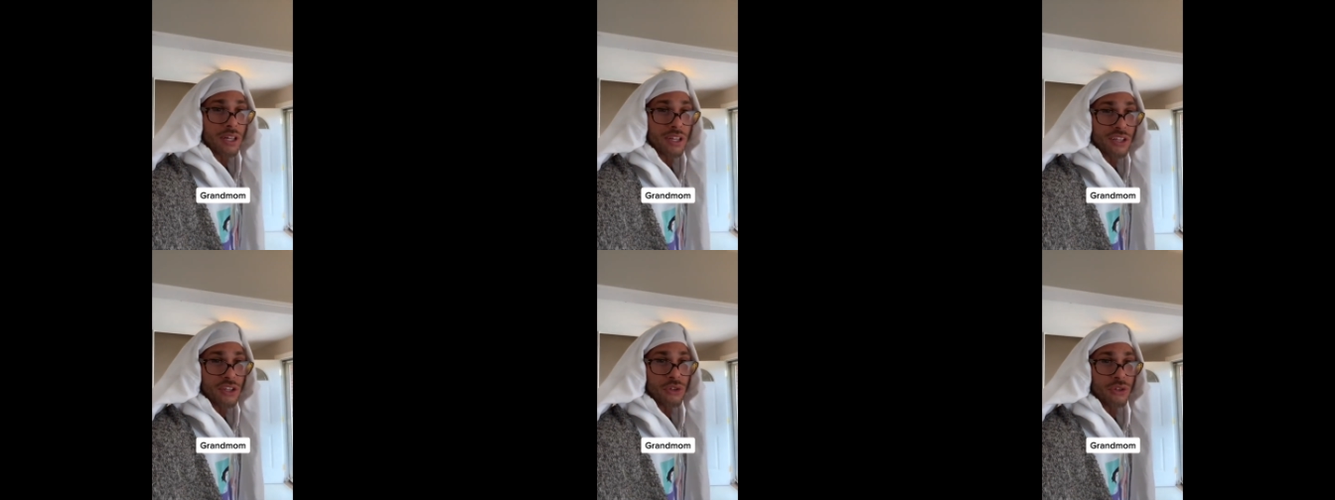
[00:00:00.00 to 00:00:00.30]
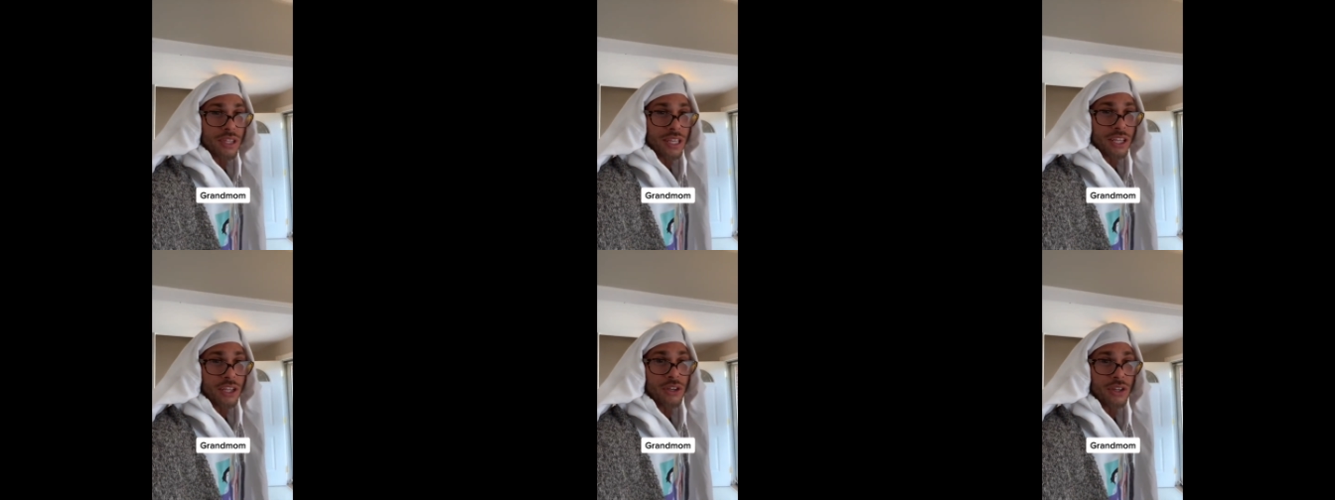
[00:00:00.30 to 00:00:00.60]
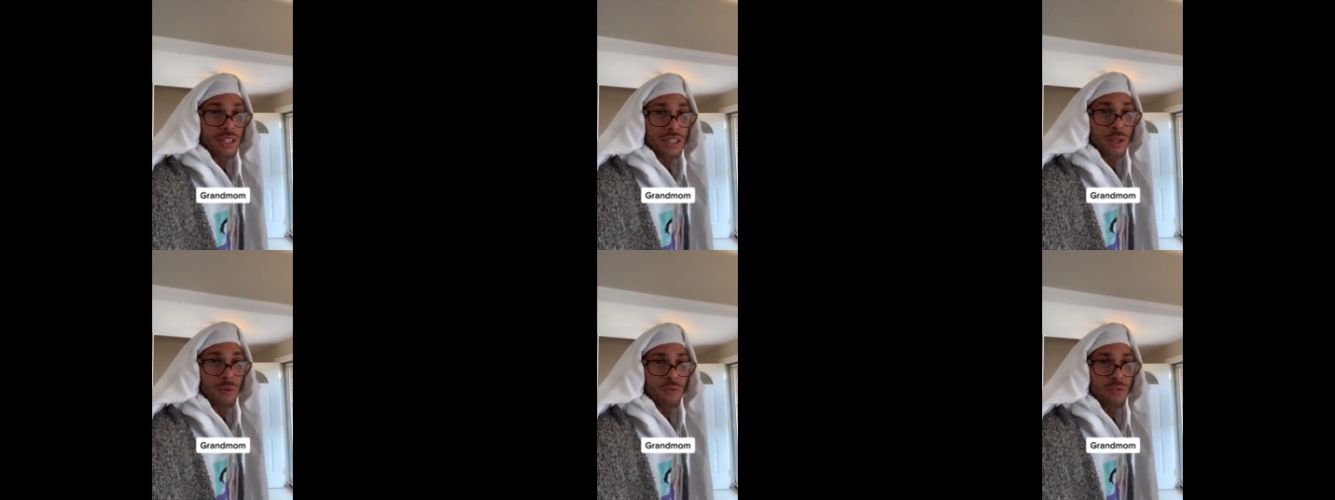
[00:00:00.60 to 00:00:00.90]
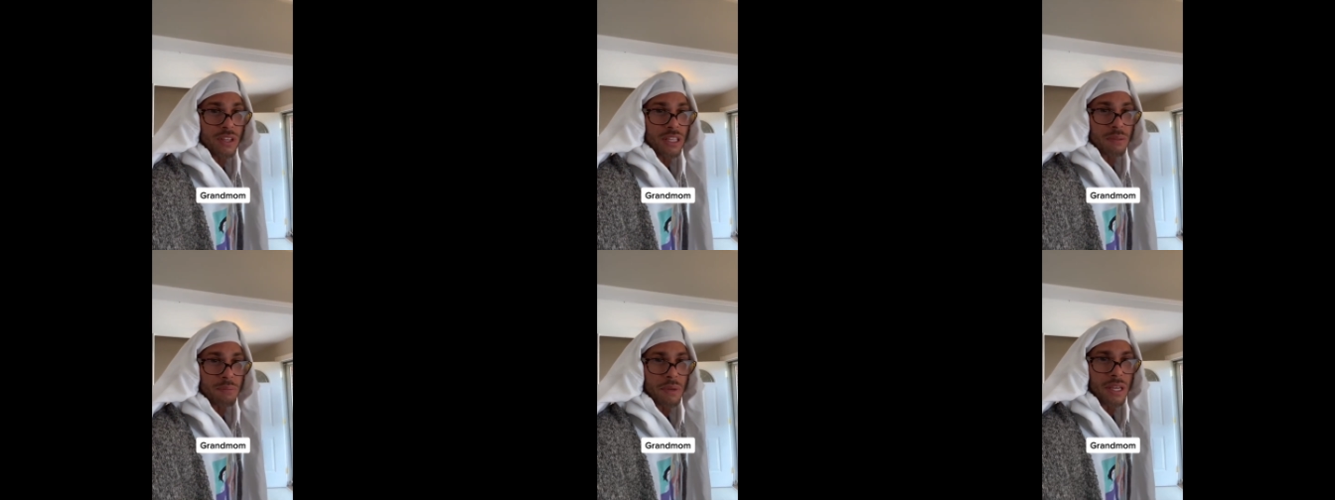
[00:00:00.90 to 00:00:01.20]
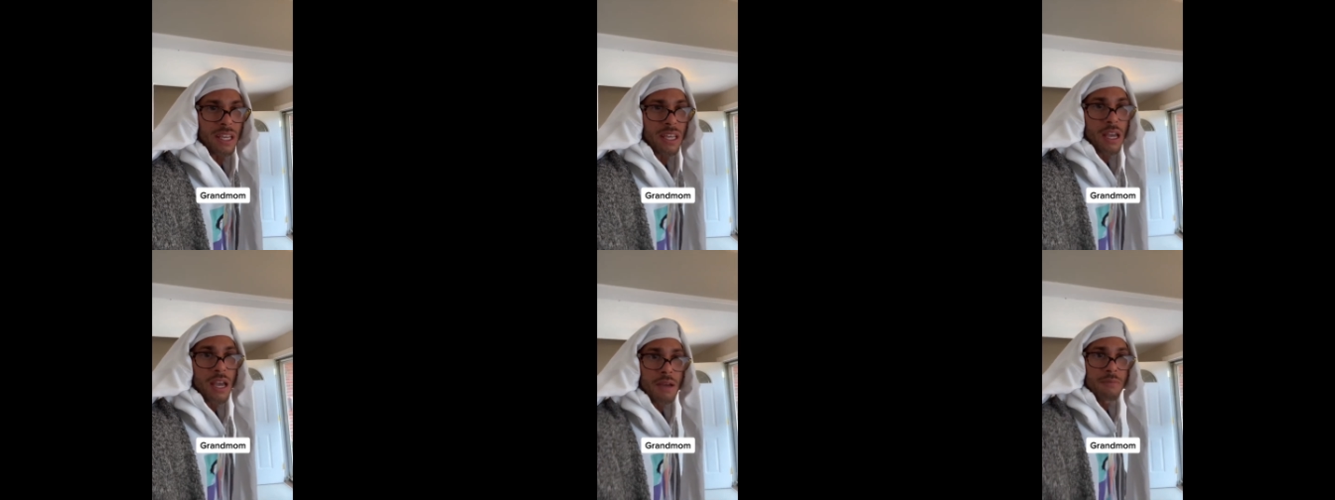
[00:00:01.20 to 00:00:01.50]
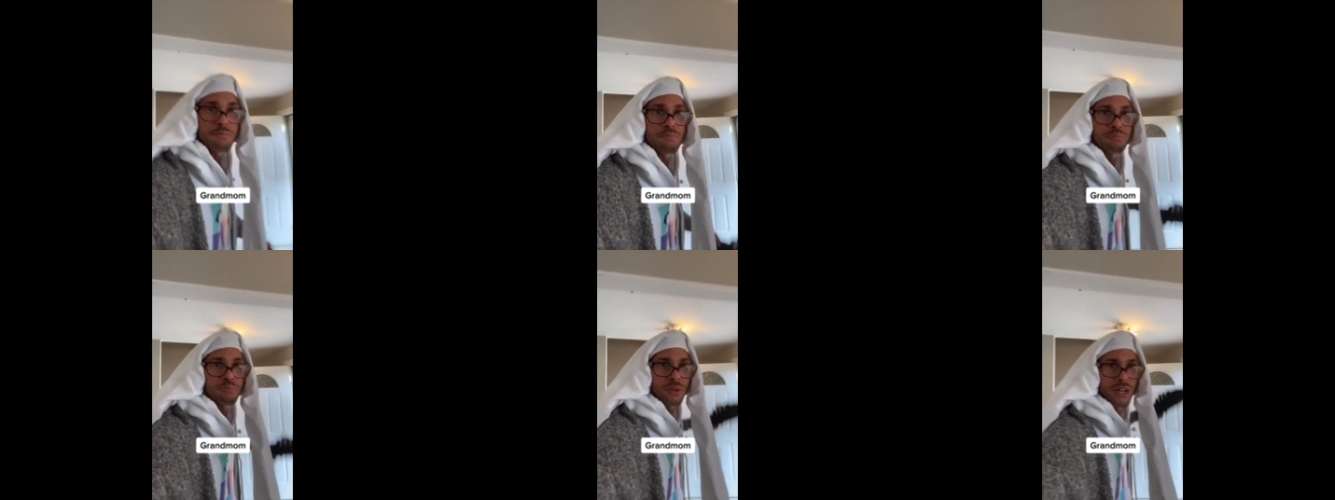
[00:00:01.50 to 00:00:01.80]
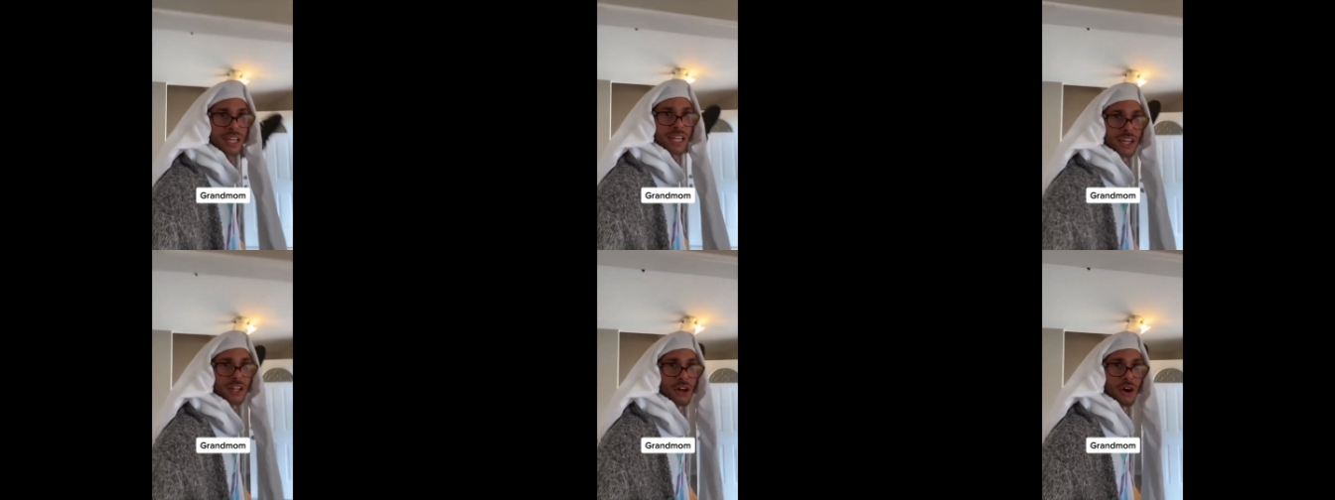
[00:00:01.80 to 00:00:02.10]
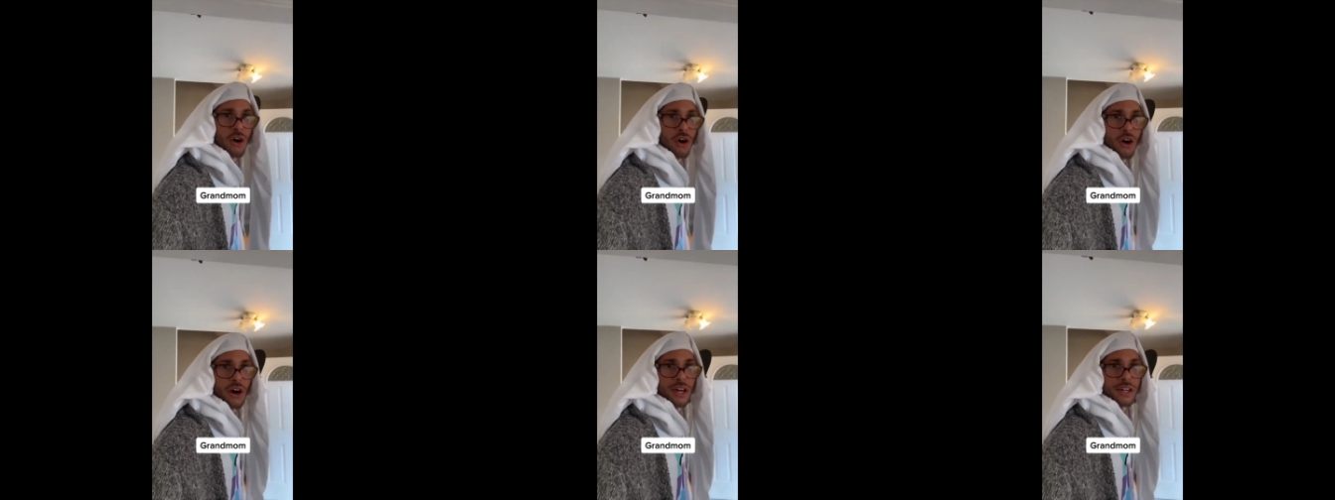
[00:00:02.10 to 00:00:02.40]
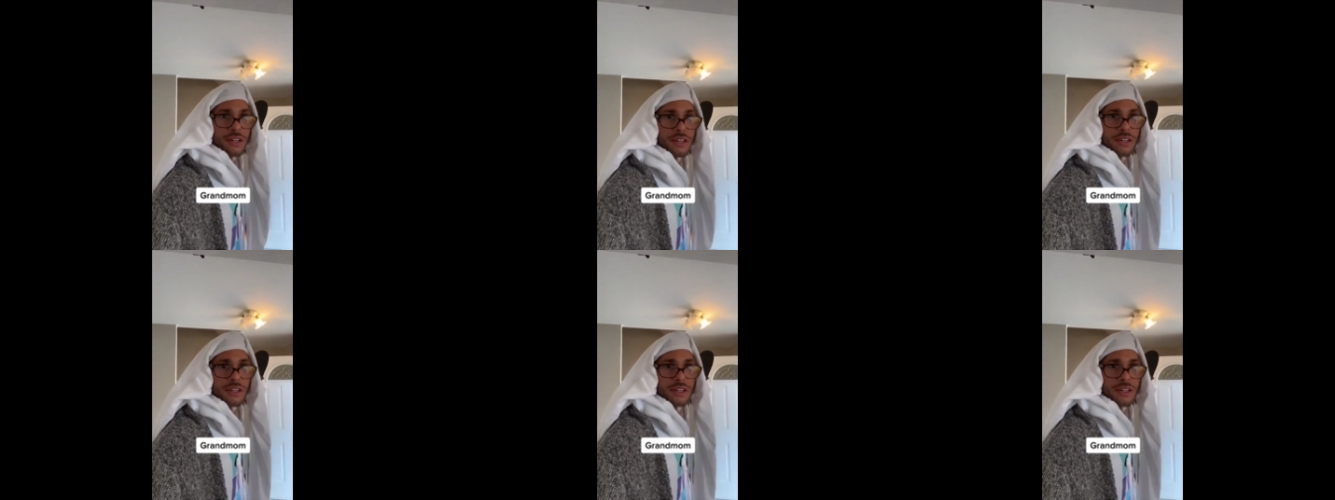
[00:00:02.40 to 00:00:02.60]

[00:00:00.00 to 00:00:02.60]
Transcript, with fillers: you think you can defeat me? Bring it on.